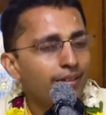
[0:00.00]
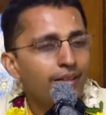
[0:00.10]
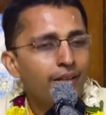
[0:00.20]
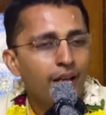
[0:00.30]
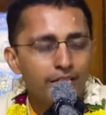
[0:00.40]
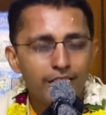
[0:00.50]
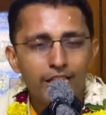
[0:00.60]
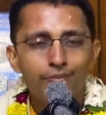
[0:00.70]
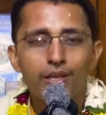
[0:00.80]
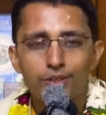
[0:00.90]
He said,
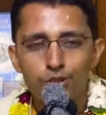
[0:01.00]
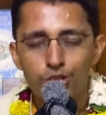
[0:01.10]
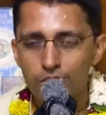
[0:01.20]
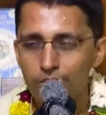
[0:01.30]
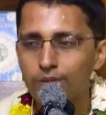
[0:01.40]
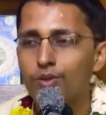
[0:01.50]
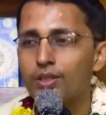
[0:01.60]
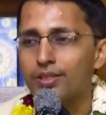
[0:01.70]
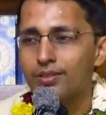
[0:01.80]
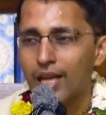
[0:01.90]
give me association of devotees.